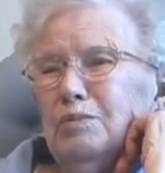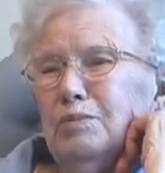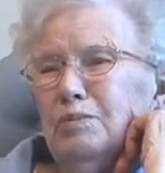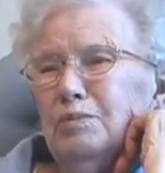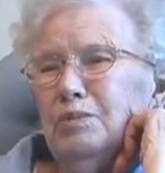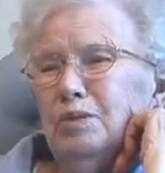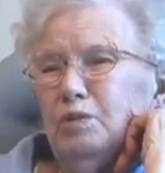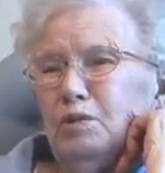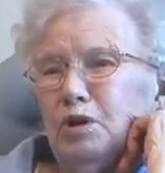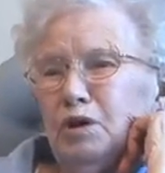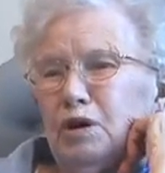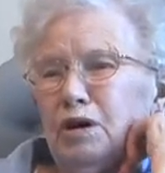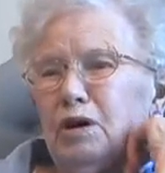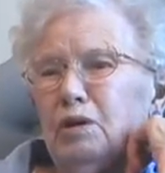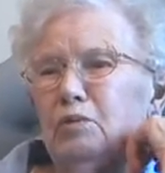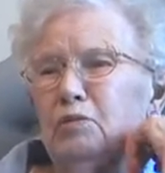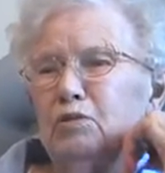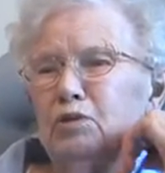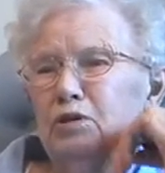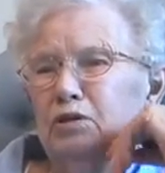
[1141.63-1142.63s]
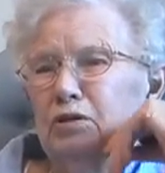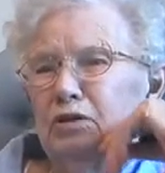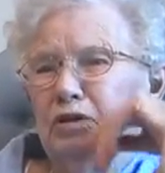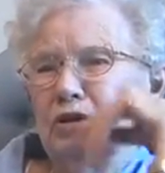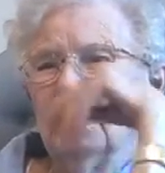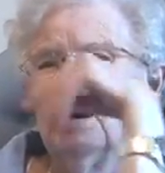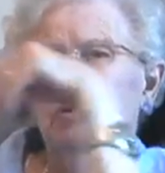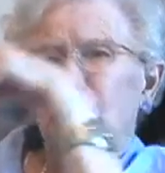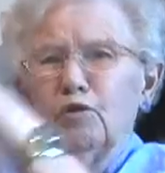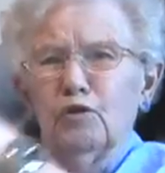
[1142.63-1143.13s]
But when it come
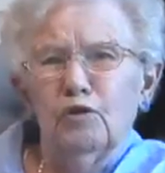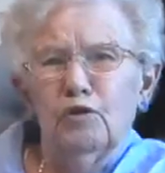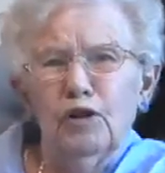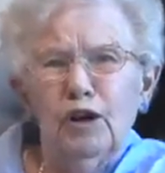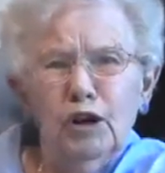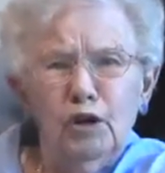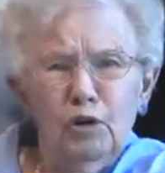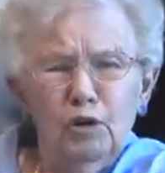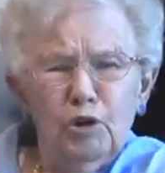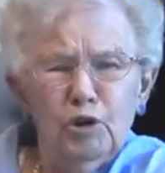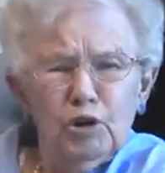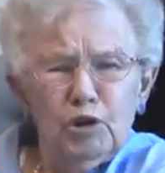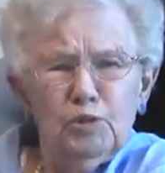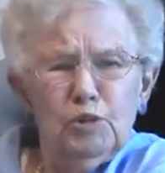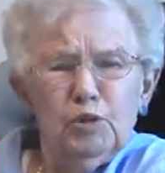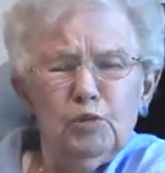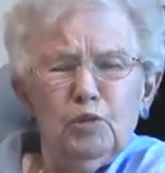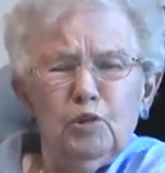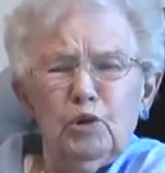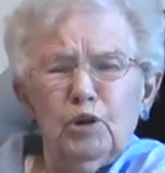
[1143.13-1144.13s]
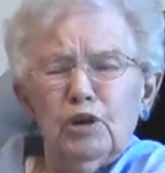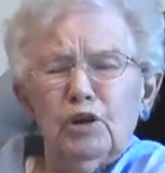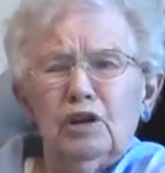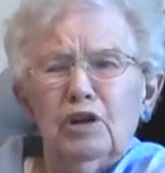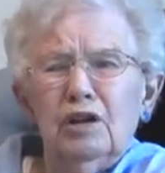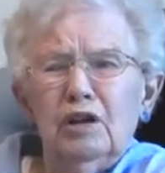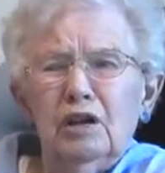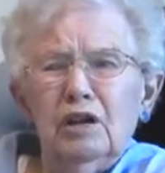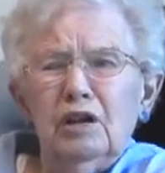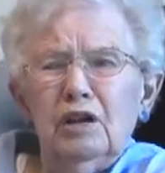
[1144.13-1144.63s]
time for Viola to be born,
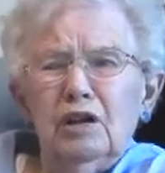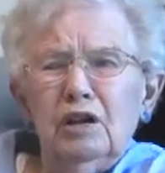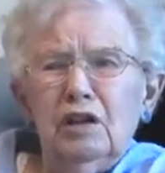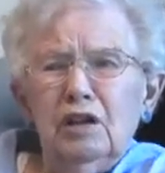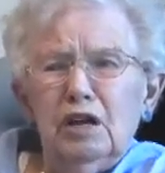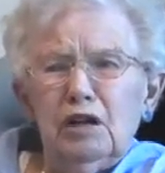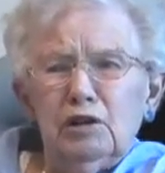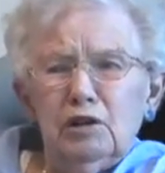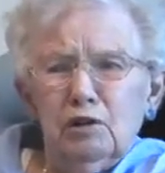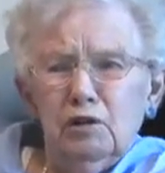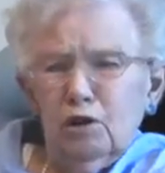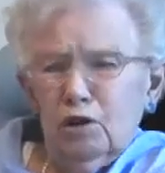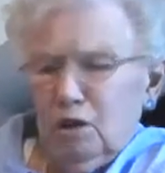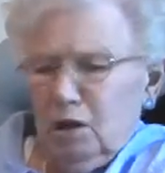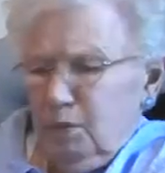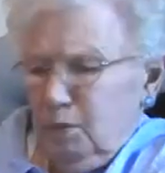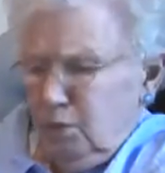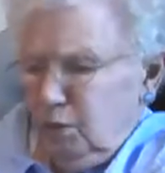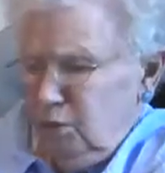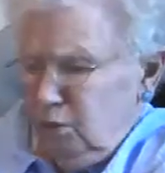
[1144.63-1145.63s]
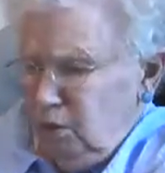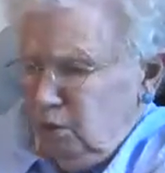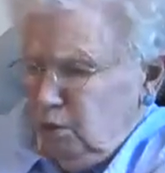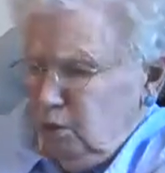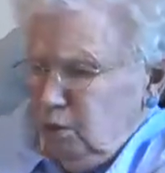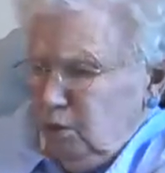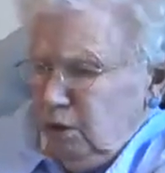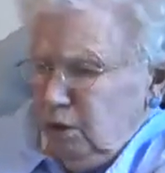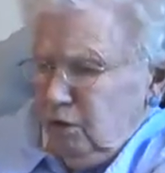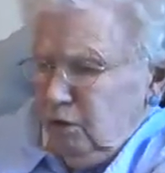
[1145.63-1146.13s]
he had to look up a
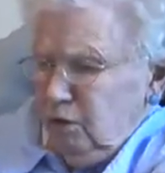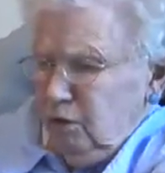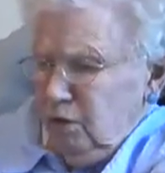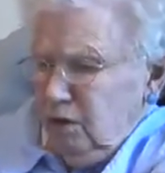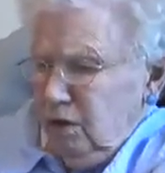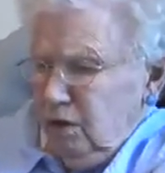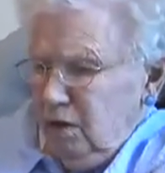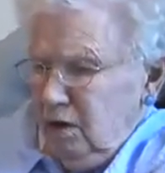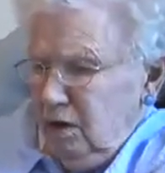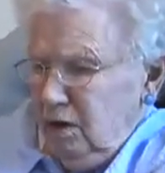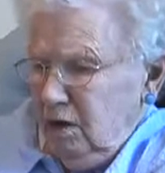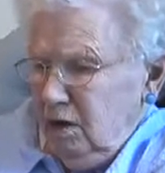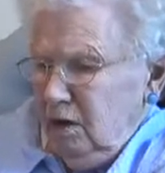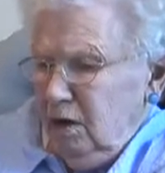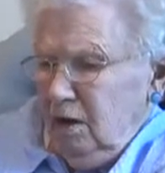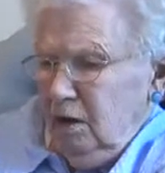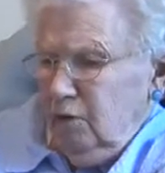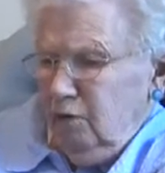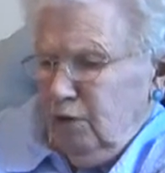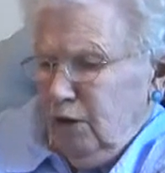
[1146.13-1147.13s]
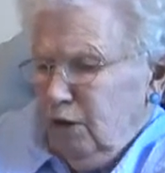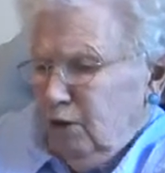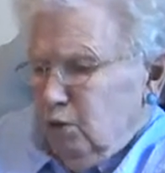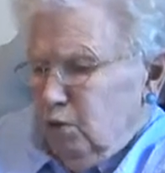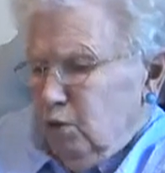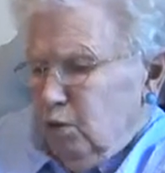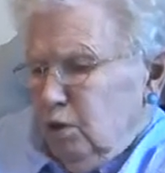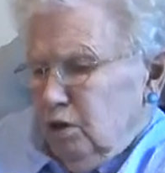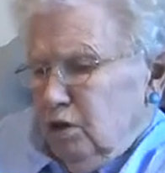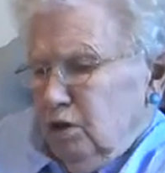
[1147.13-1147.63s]
midwife. And he found
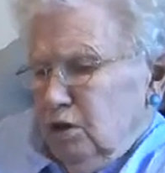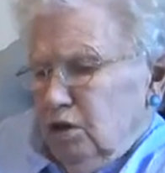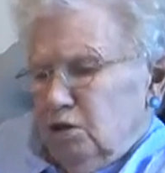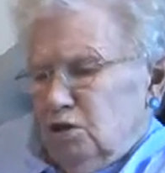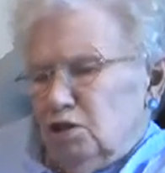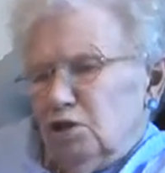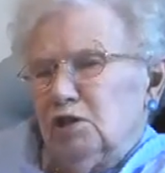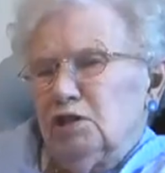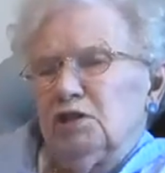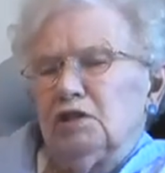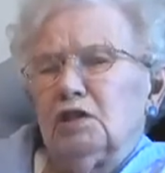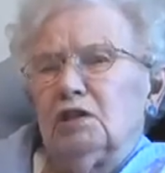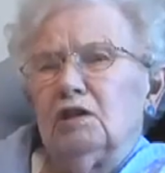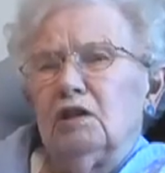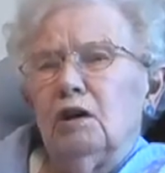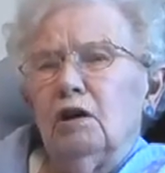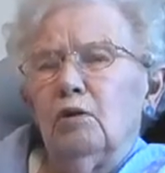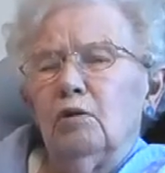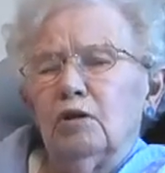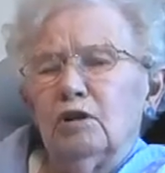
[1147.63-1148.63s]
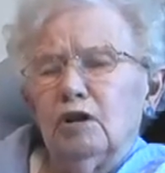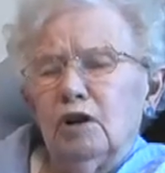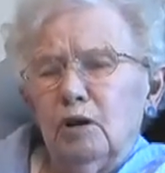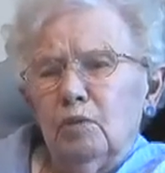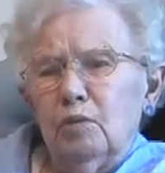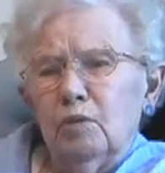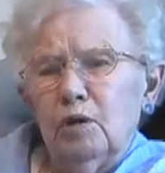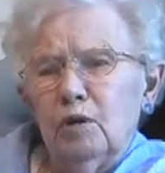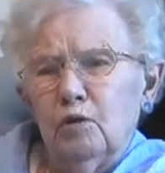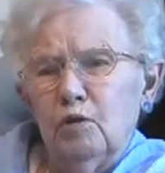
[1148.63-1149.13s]
one, and she said, "I'll
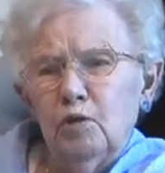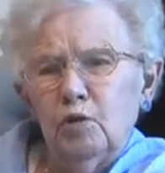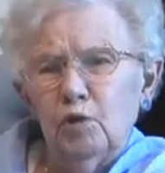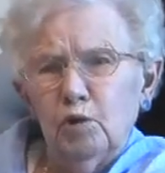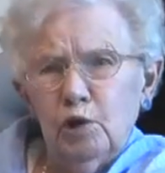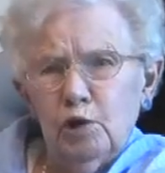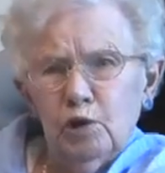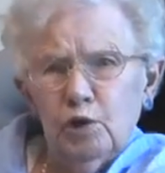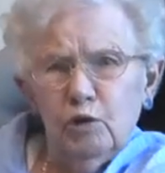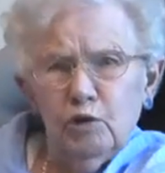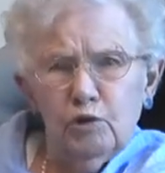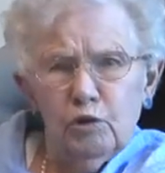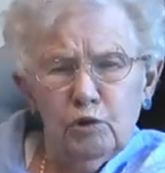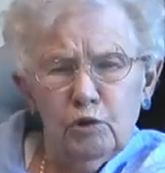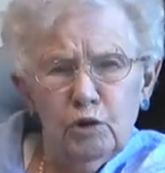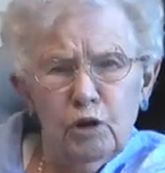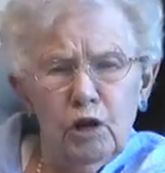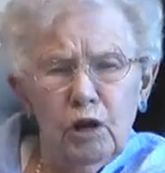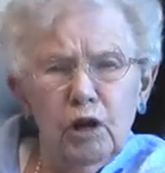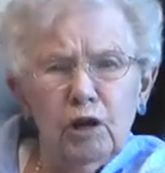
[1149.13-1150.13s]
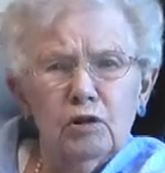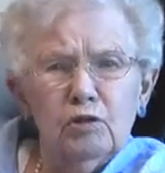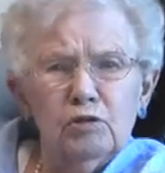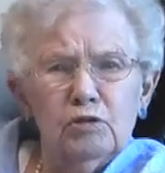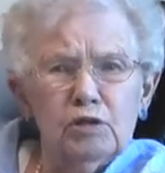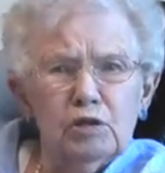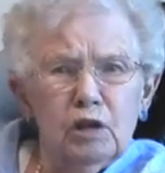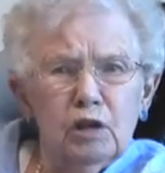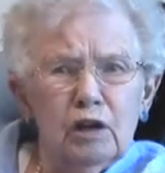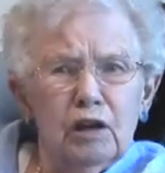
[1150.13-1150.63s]
come if you clear 30
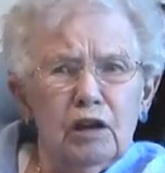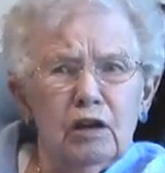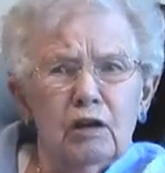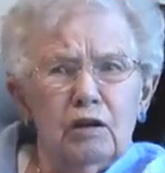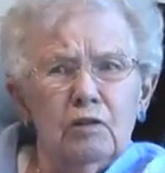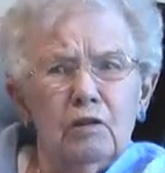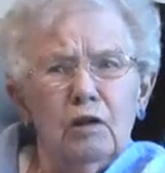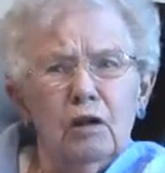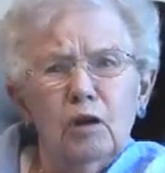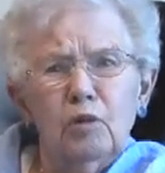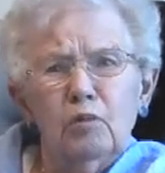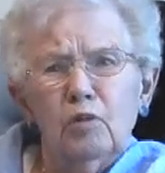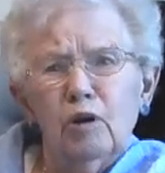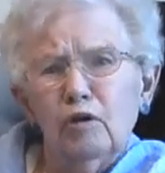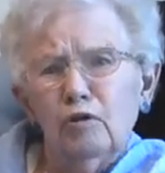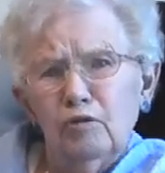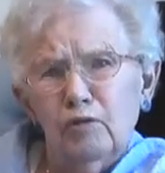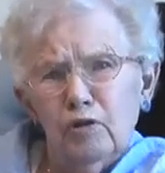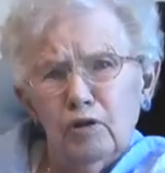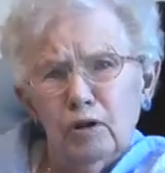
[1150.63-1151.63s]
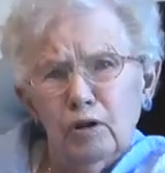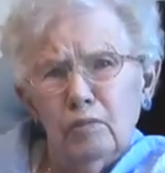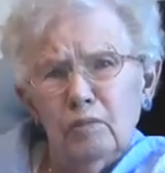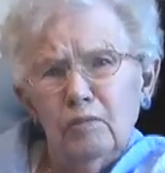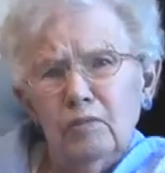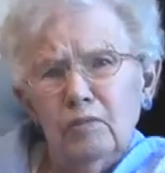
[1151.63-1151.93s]
acres of land on my farm."